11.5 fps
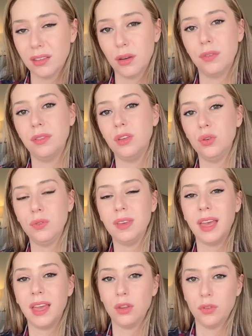of the
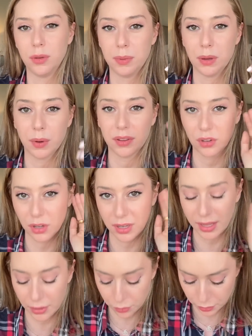UVA and UVB rays are going to
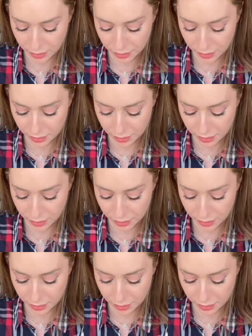get through